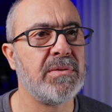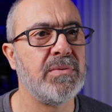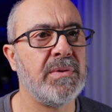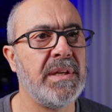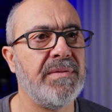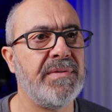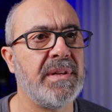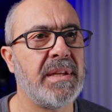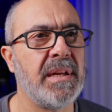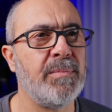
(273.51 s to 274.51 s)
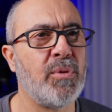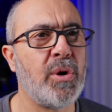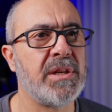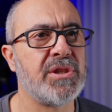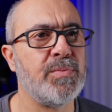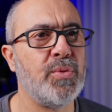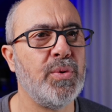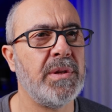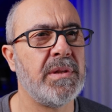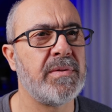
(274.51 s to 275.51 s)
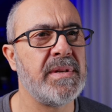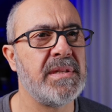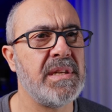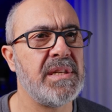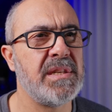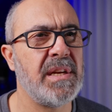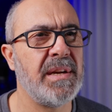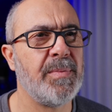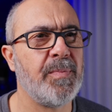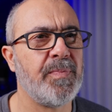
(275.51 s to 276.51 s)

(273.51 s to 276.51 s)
to give it a more smooth transition.